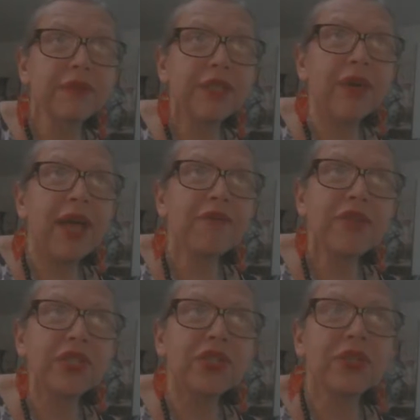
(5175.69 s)
We don't have
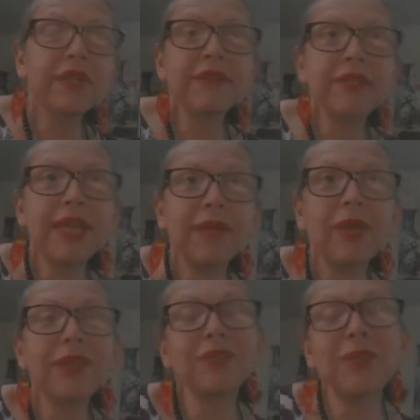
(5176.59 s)
vision. And uh,
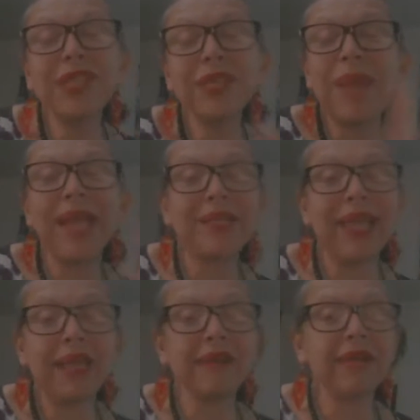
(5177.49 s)
well, especially back
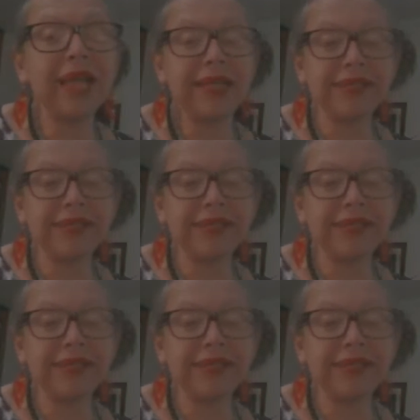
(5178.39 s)
then, I guess